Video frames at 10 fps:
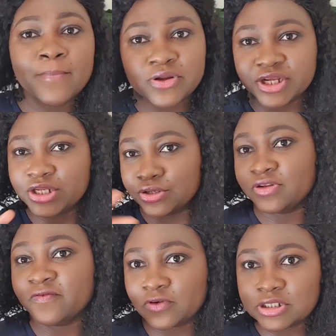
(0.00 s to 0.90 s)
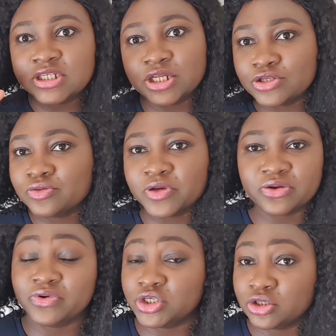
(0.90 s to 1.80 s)
But the first thing, they need to be
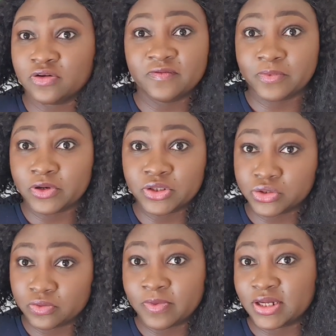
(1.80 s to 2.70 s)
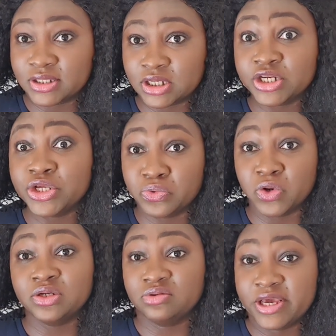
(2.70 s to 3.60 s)
creation of a political party, a new
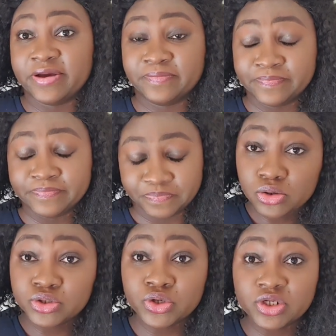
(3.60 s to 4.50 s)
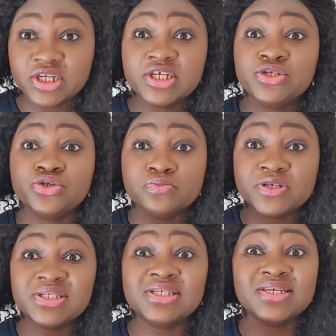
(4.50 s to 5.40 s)
one. Yeah. So there needs to be
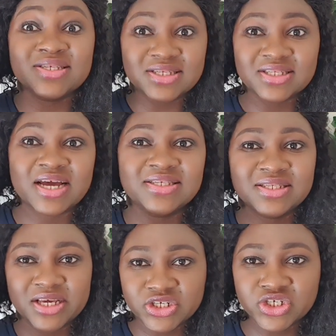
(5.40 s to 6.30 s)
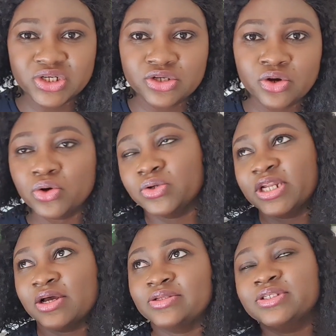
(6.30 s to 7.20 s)
sensitization. Oh,
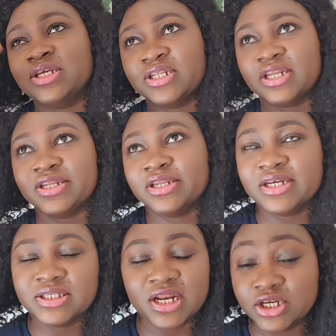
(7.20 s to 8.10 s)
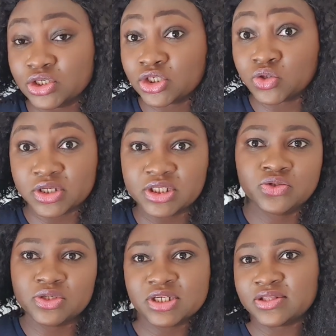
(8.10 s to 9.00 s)
now you're saying the next election is
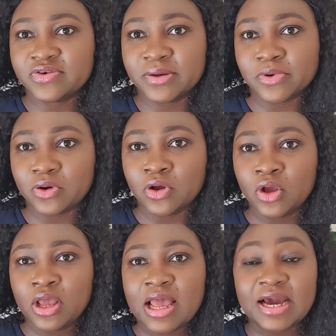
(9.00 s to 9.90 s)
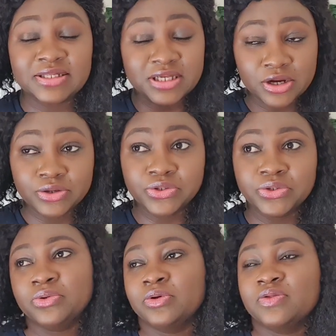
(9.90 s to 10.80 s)
2023, but I tell
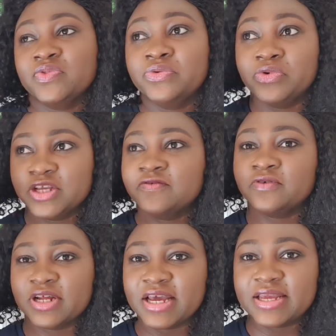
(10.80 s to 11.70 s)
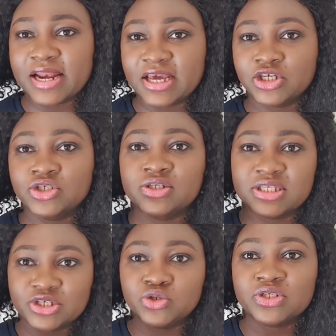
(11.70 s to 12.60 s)
you, the race for that election
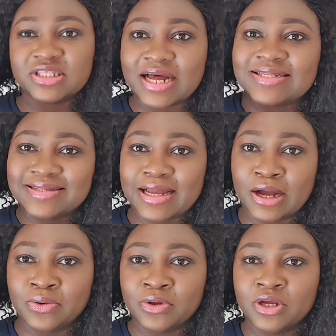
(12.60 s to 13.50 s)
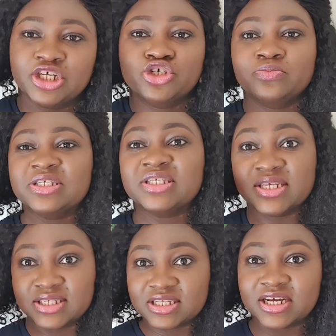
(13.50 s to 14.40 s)
should start now. There should be
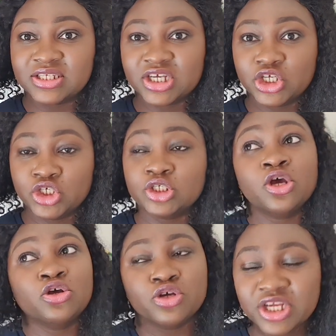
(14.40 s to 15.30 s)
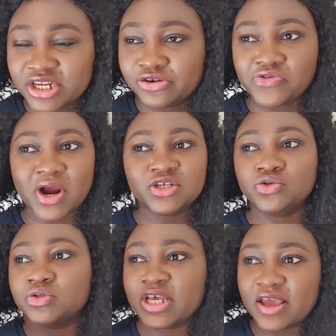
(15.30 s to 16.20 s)
sensitization in the
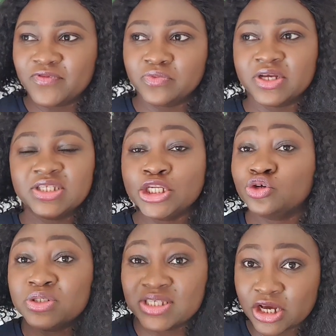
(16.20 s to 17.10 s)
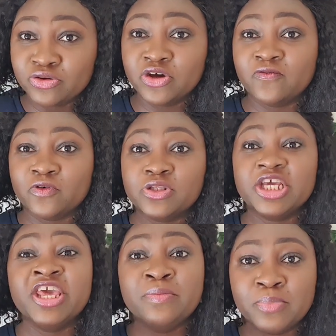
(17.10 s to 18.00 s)
grassroots everywhere, saying don't sell your vote, the
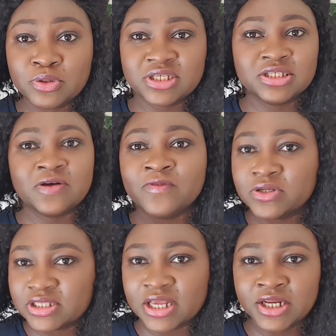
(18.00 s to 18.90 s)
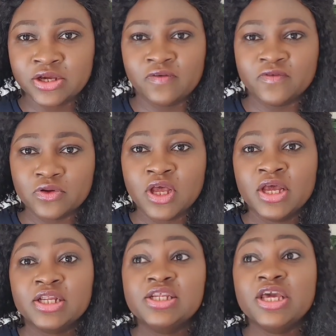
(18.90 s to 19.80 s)
importance of not selling your vote,
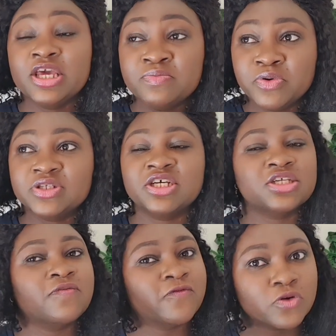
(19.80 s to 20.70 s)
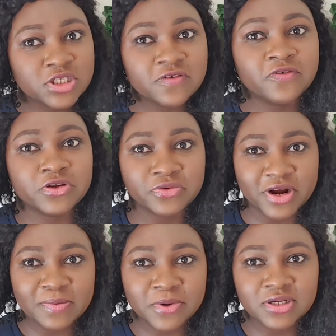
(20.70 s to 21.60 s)
the importance of voting for the
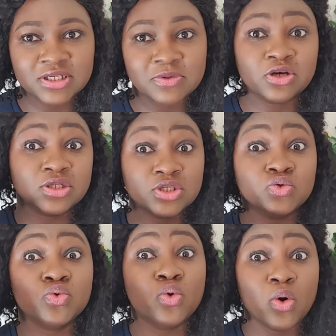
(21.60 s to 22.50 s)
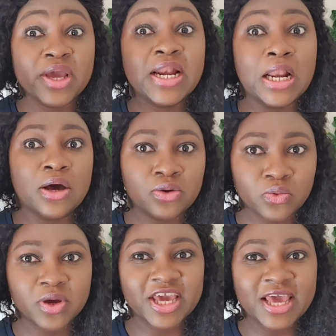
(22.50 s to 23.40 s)
right person, because it will go a long
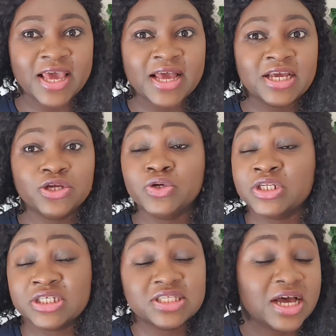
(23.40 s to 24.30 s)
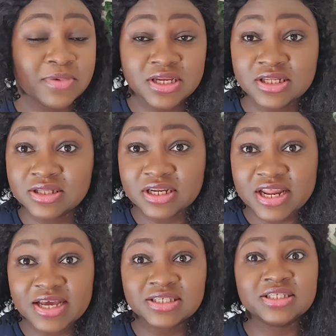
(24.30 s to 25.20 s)
way, you know, in determining the
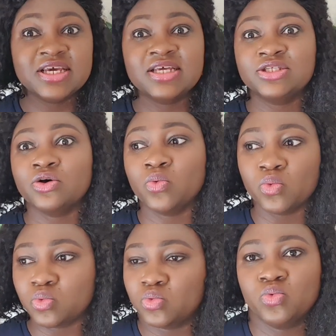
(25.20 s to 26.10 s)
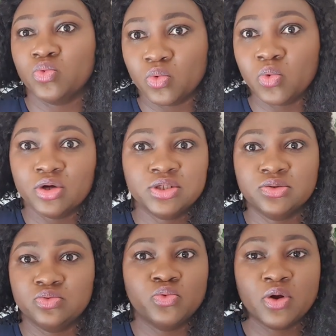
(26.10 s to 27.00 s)
next years or
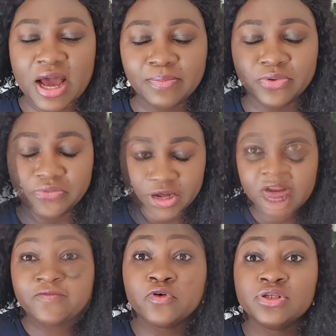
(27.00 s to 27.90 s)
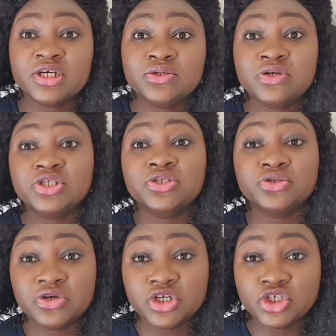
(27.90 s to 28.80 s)
what will happen really. Then voters
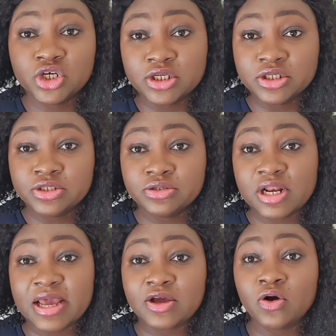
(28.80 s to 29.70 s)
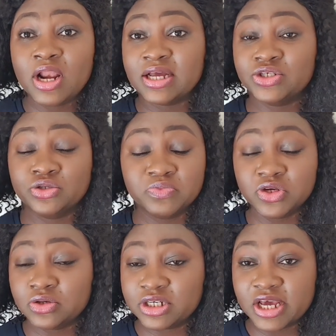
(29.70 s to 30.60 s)
registration, like all hands should be
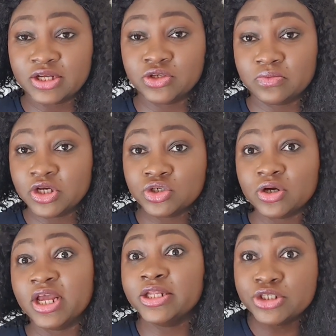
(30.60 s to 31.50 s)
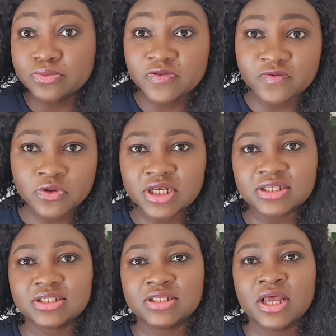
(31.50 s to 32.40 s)
on deck to make sure eligible
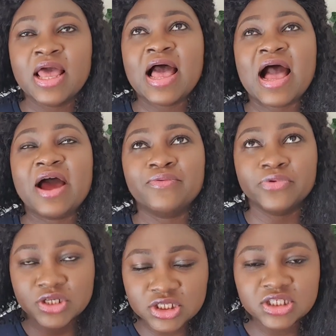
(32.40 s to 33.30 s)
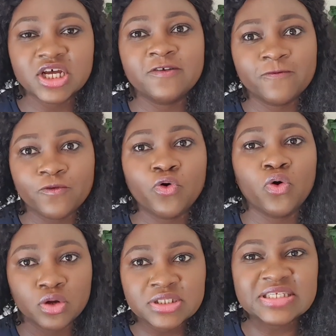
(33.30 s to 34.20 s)
voters are registered for
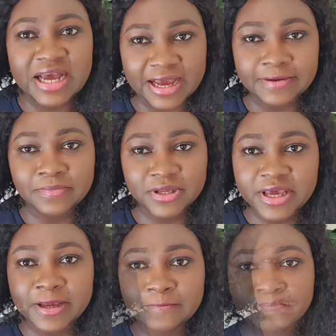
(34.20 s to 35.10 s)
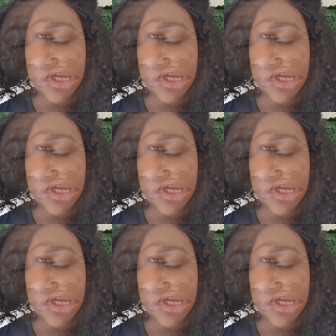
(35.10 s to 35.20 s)
on time. Yeah.